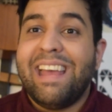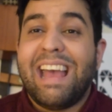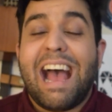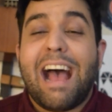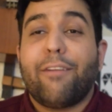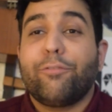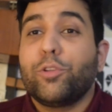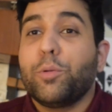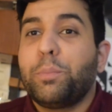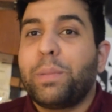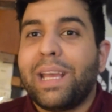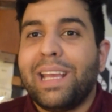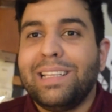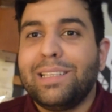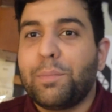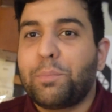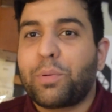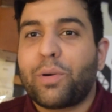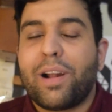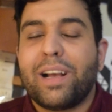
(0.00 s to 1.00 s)
have to pay
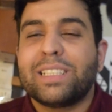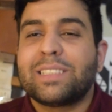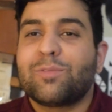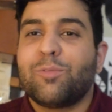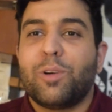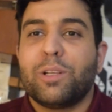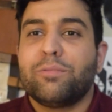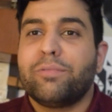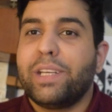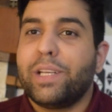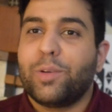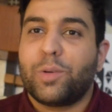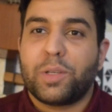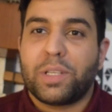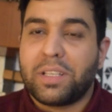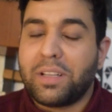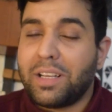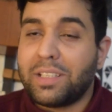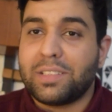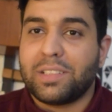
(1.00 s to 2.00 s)
the price one way or
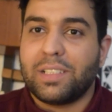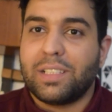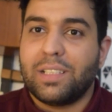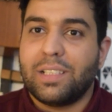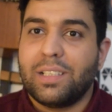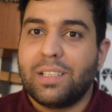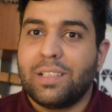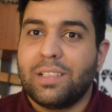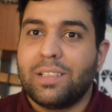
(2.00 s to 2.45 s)
another.